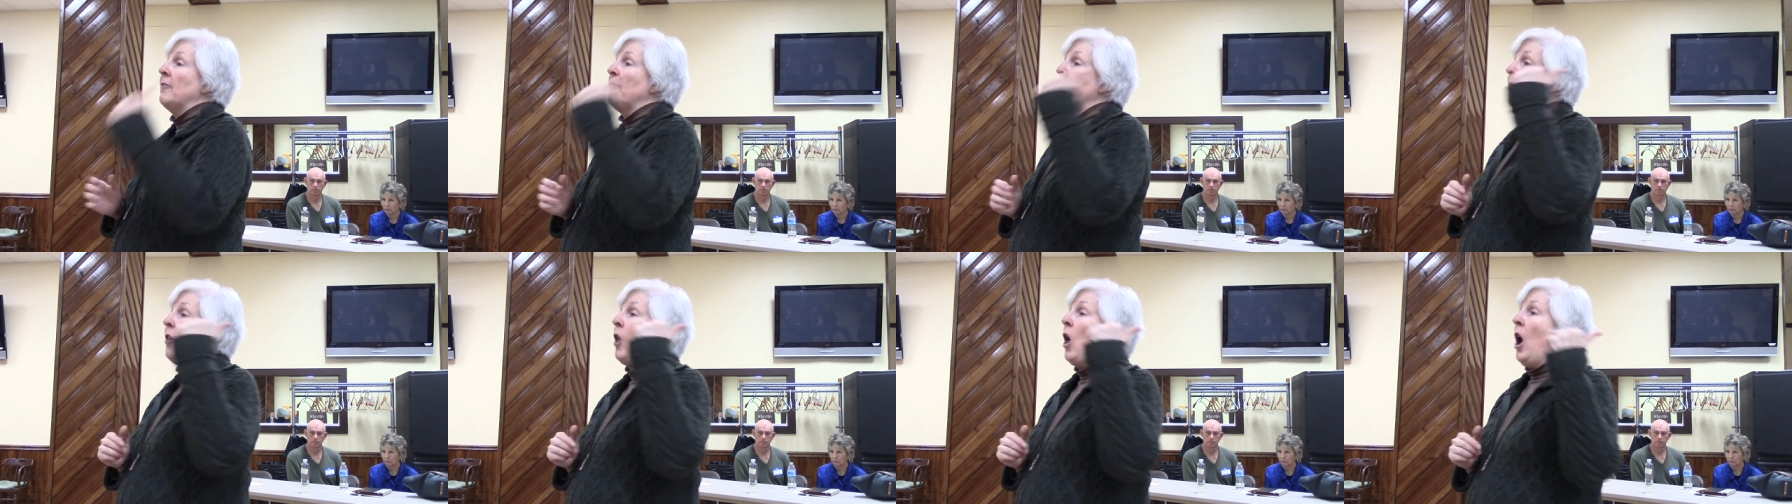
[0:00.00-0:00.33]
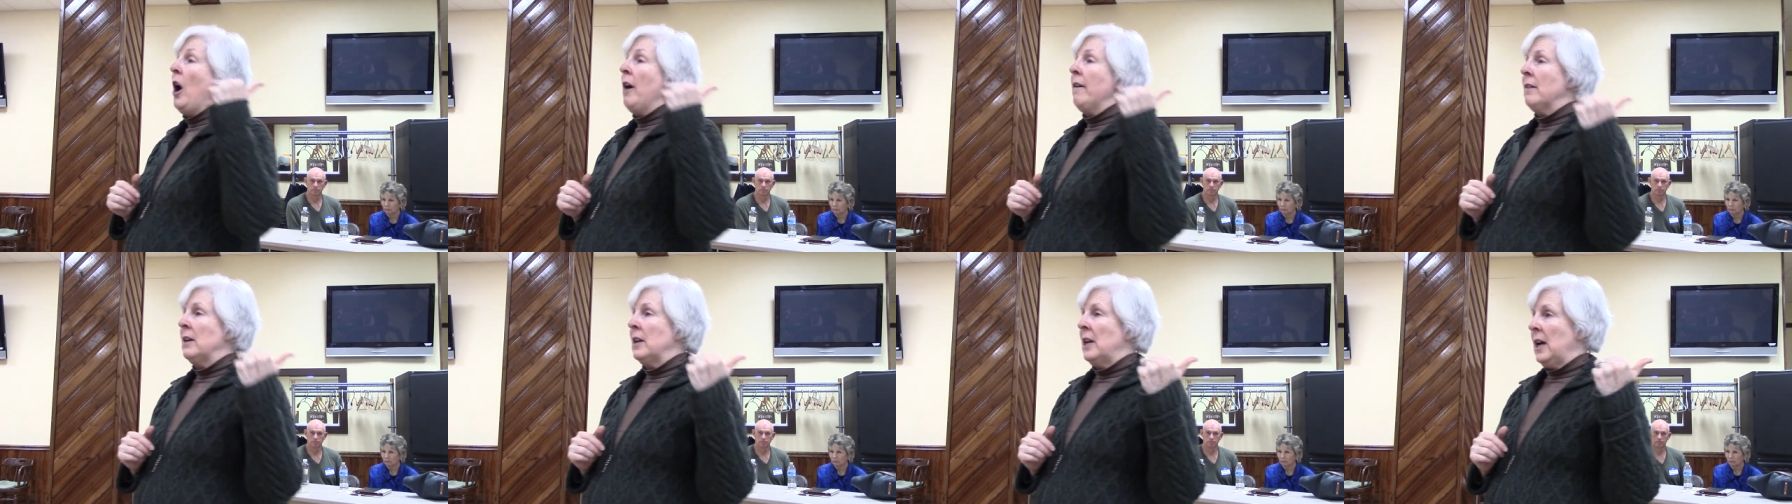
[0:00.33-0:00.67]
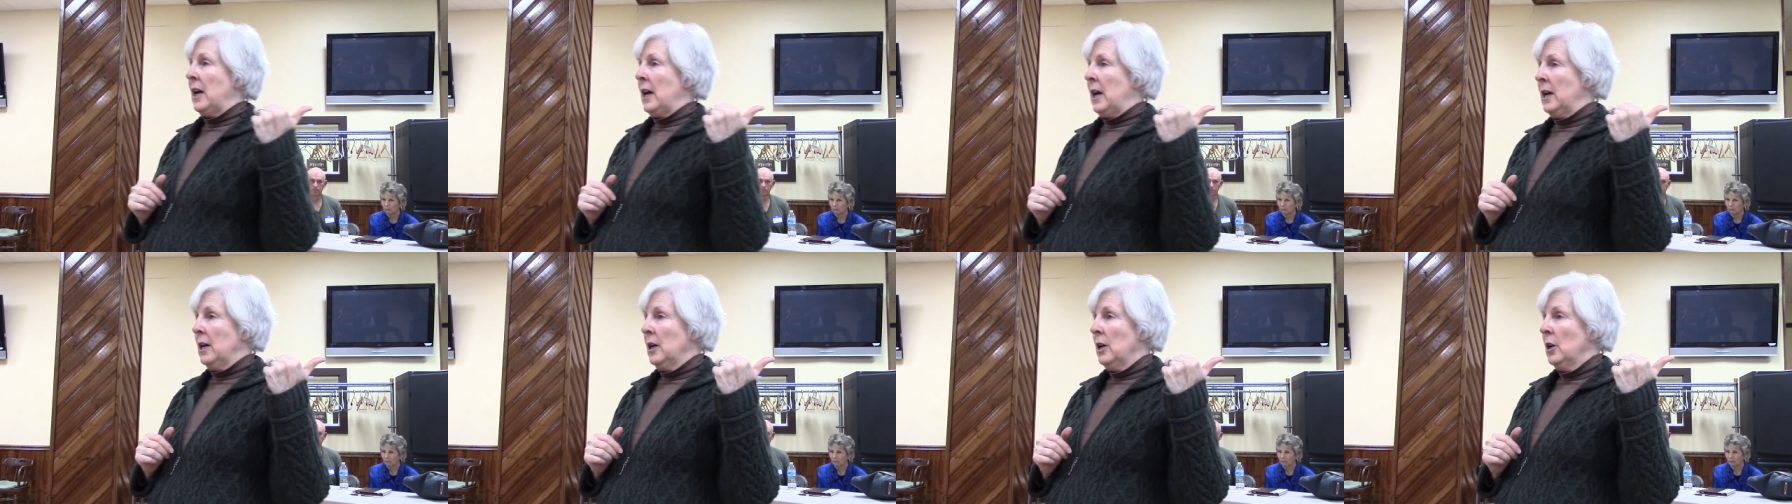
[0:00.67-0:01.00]

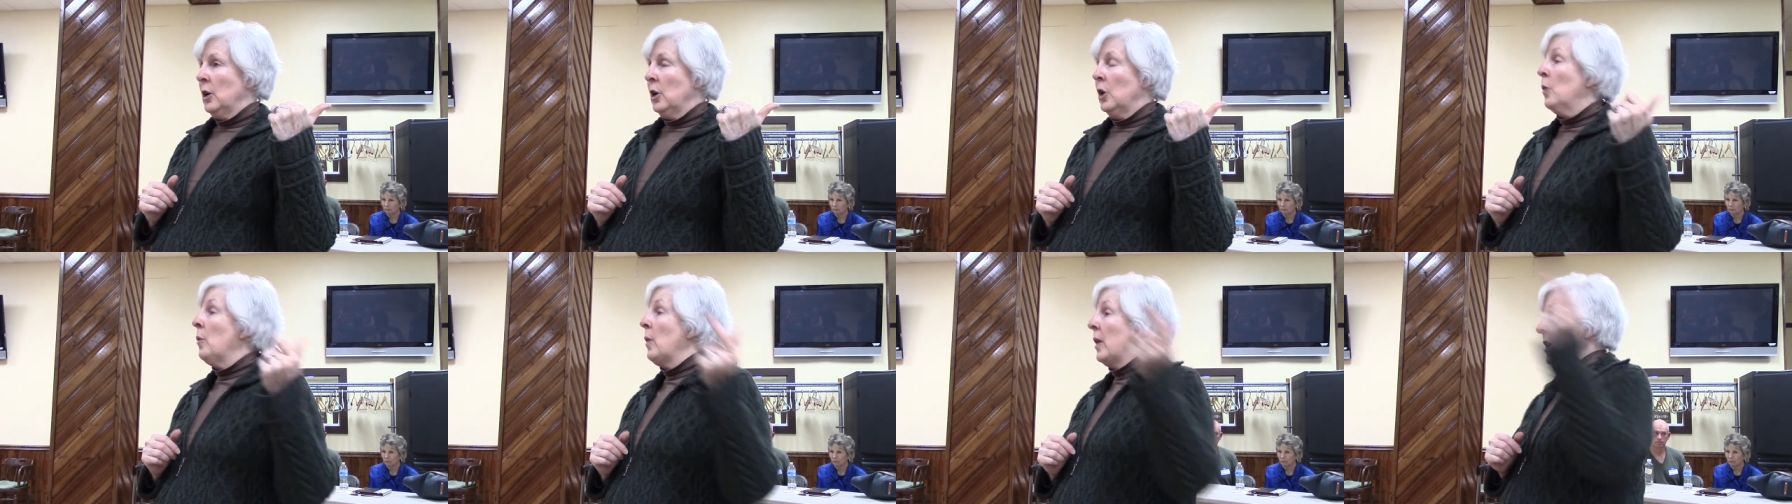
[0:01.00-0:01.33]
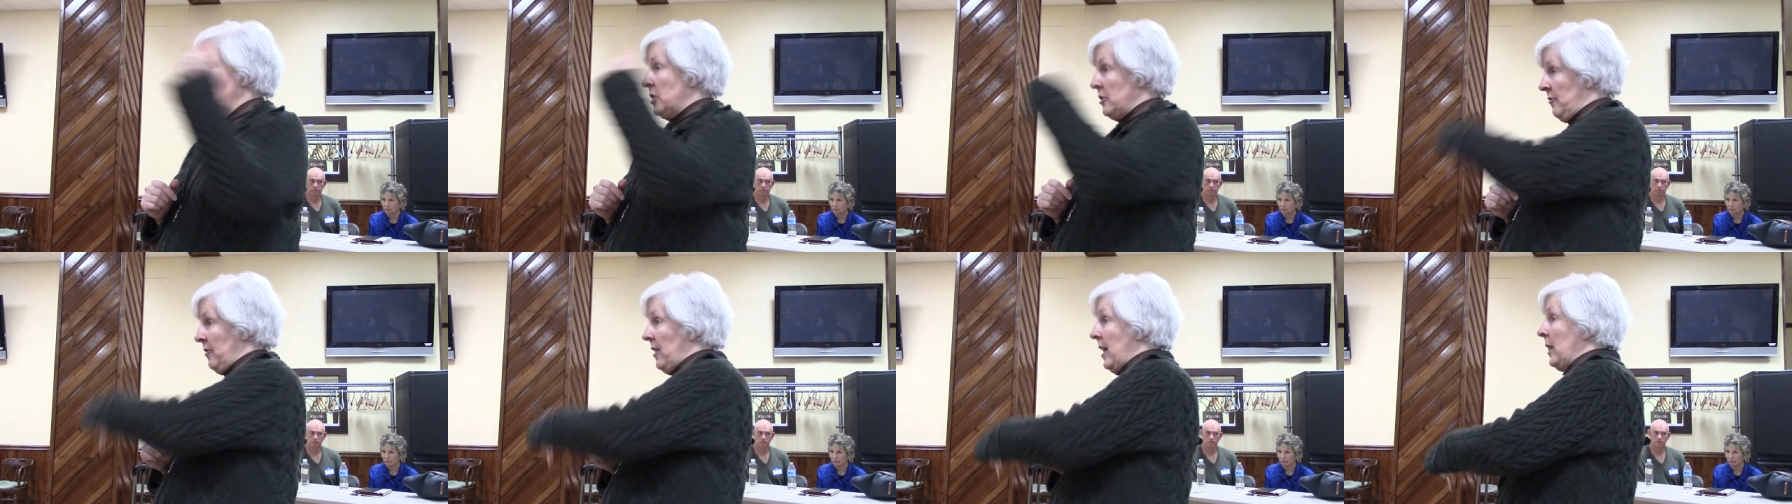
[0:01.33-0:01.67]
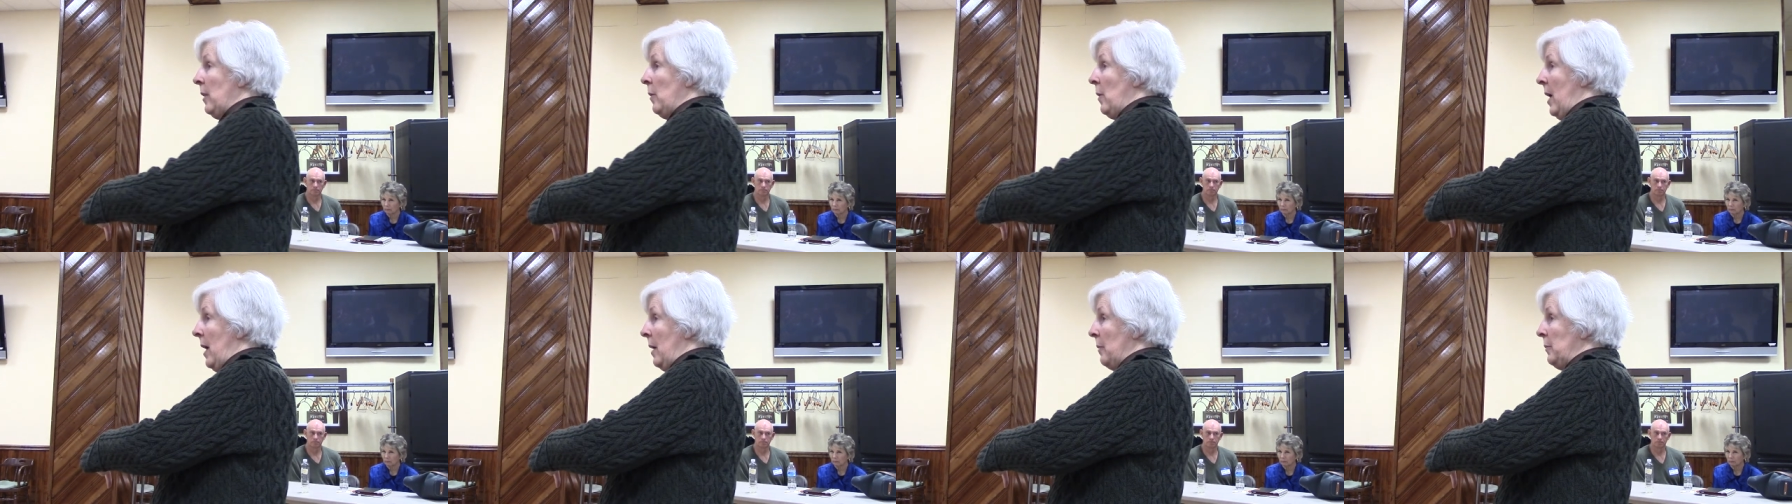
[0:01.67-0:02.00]
Florida who wanted to
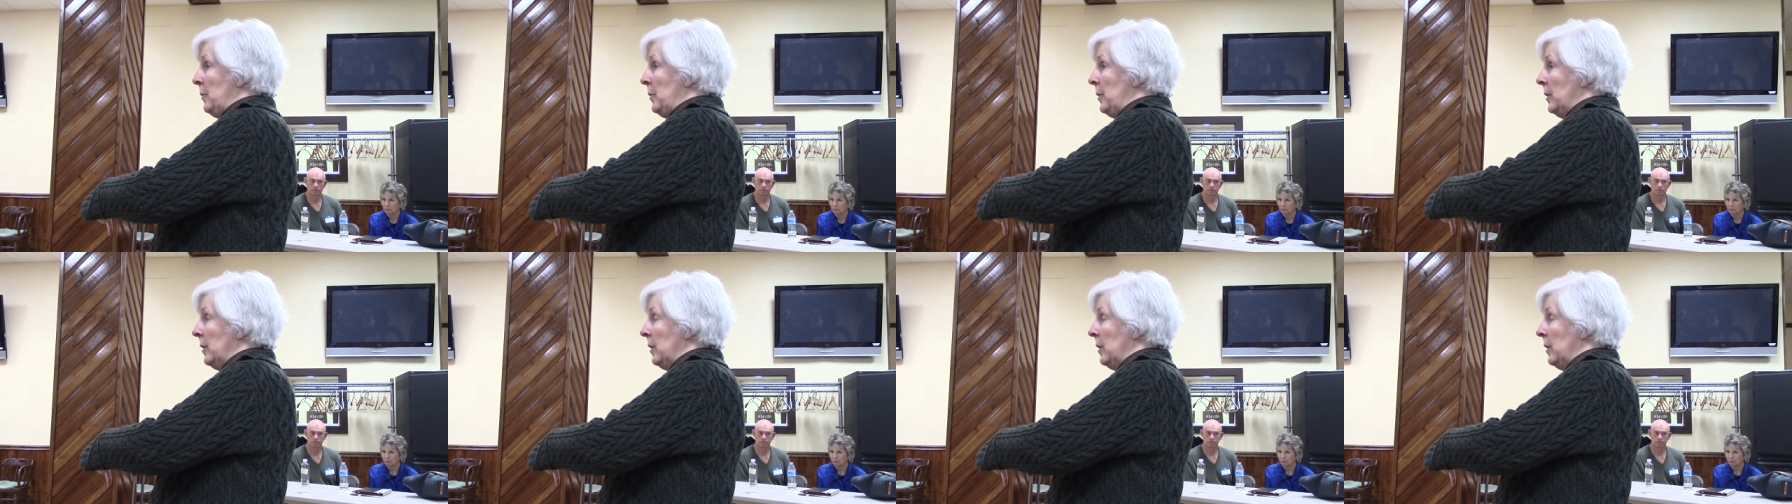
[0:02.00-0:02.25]
follow up